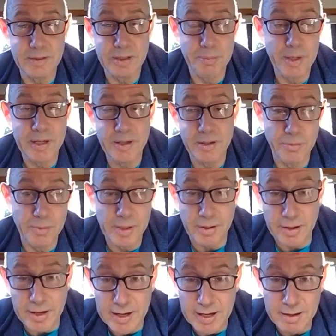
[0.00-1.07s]
depending on where
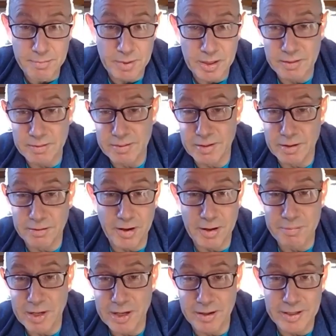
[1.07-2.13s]
I am and if
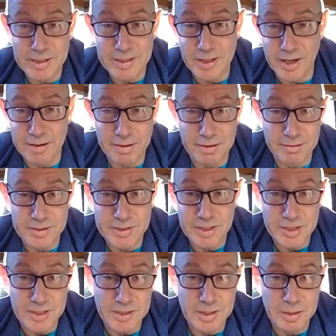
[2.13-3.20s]
I'm the only diving
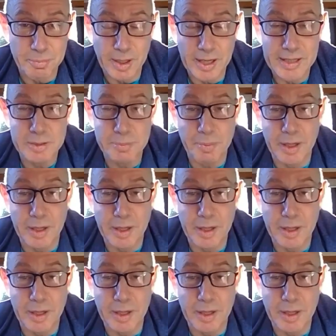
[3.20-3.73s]
physician in the place.